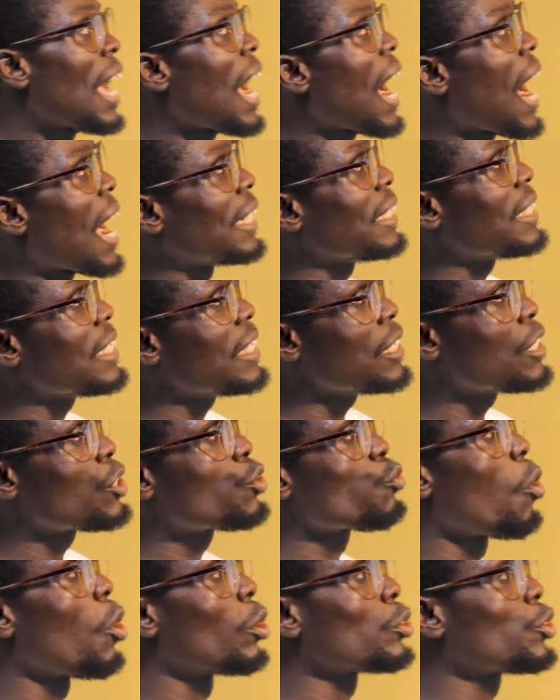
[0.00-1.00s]
and this
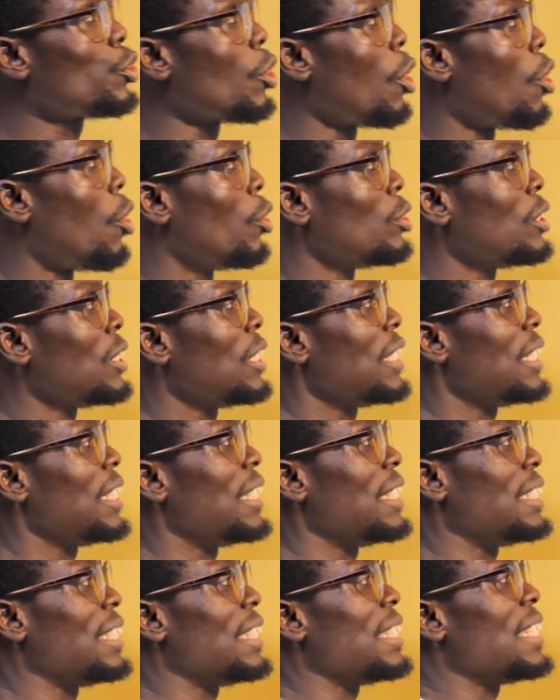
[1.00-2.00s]
was done in the